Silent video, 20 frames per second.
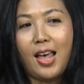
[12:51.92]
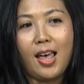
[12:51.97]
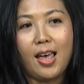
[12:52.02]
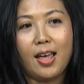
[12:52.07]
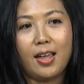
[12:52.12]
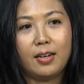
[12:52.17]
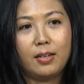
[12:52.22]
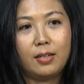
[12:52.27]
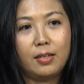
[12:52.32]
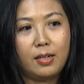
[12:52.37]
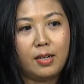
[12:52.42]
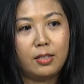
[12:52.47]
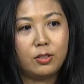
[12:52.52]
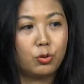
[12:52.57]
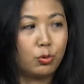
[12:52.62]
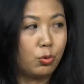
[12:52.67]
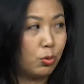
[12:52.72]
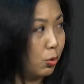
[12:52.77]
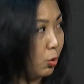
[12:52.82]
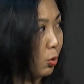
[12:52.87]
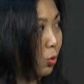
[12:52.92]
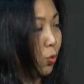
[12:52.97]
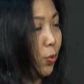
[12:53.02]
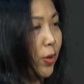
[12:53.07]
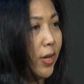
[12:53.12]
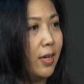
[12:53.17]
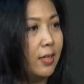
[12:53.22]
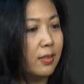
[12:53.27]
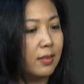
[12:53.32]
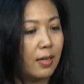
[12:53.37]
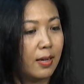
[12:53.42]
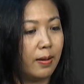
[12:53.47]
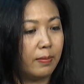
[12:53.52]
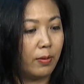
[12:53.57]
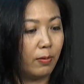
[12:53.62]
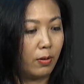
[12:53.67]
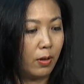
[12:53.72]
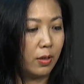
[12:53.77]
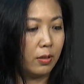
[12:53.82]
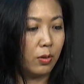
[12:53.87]
And there's 2 ways.
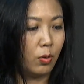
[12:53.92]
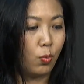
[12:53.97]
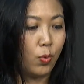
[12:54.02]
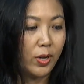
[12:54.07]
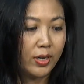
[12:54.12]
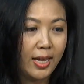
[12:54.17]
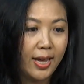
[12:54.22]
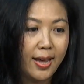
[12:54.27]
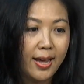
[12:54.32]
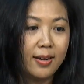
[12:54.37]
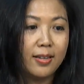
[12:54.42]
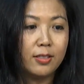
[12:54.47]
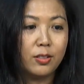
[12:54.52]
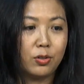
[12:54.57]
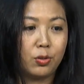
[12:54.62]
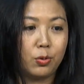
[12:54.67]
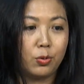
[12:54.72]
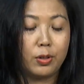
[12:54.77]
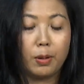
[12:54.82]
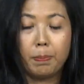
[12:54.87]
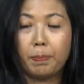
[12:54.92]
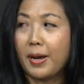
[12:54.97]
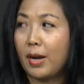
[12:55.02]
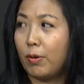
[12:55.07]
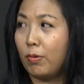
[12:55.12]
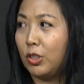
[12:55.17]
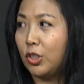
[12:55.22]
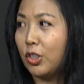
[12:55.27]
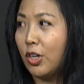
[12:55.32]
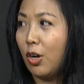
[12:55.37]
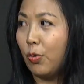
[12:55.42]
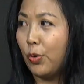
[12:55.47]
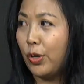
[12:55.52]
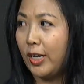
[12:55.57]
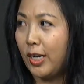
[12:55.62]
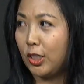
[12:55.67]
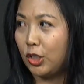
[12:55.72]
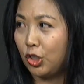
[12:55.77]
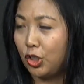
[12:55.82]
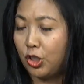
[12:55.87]
On the one hand is through the parent-child
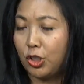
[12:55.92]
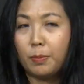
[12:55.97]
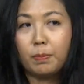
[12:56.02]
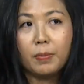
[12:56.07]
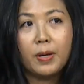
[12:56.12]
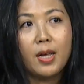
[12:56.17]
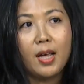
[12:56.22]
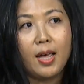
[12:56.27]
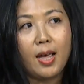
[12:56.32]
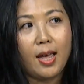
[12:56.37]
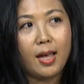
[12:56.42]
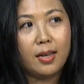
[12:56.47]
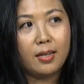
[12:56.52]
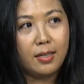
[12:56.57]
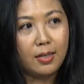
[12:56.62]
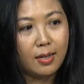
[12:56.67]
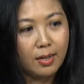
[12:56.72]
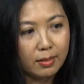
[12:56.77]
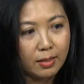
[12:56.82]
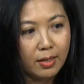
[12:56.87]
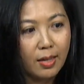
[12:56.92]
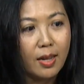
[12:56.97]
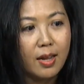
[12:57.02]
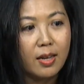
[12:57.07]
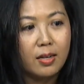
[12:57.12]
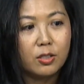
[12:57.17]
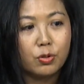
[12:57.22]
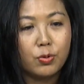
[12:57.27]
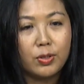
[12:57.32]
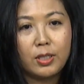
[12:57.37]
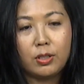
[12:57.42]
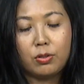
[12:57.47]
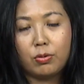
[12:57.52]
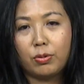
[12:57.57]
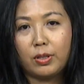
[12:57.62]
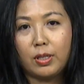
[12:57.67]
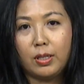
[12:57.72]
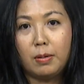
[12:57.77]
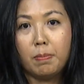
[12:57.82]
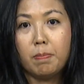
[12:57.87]
relationship, and the other hand is really
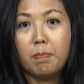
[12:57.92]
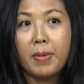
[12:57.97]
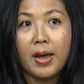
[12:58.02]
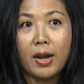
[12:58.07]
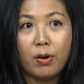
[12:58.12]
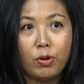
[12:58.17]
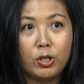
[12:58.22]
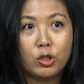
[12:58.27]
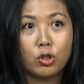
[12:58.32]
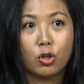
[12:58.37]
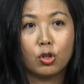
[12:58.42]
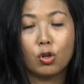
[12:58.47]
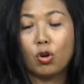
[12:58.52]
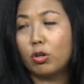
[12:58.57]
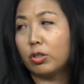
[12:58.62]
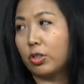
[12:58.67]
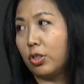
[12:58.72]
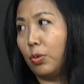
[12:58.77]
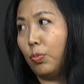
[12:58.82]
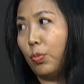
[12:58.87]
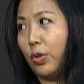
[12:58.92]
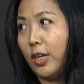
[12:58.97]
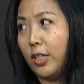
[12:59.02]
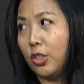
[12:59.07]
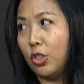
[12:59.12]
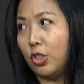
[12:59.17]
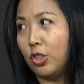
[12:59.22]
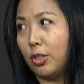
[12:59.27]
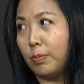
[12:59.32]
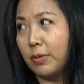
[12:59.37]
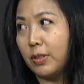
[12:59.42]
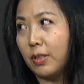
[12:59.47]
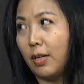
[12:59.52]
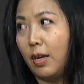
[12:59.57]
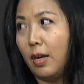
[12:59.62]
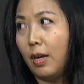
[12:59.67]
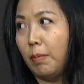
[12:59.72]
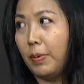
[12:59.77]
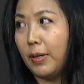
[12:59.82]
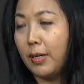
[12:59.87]
through the marriage or long-term relationships.
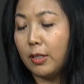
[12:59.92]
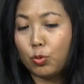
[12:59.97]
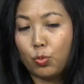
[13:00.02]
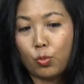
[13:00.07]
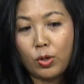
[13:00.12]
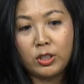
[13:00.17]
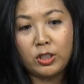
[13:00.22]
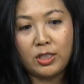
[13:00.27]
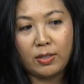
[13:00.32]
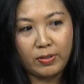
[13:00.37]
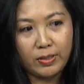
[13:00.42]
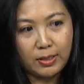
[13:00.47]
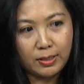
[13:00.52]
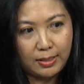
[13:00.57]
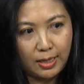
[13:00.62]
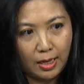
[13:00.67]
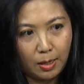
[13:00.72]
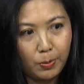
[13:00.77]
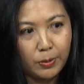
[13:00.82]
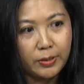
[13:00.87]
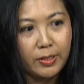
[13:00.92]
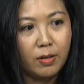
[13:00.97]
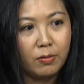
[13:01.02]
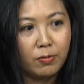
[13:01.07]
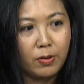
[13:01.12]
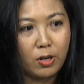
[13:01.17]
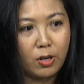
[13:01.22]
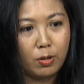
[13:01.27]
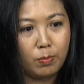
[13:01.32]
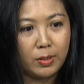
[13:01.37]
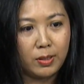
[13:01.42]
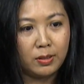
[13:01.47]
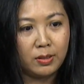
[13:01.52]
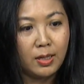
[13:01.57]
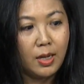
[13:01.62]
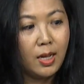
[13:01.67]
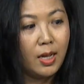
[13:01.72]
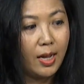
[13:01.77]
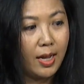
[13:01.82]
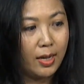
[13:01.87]
Because once you have a stable
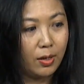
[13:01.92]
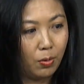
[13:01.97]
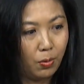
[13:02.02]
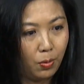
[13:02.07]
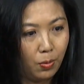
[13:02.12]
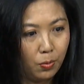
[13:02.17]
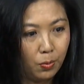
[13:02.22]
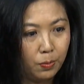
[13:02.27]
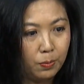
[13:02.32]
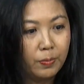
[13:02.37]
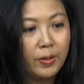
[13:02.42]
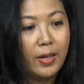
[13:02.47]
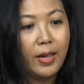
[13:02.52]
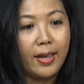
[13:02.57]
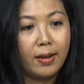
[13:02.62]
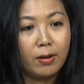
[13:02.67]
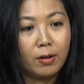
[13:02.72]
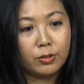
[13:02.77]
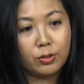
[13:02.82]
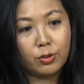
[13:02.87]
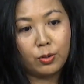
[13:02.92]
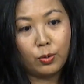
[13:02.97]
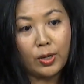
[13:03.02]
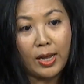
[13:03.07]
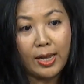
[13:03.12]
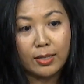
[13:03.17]
environment at home and also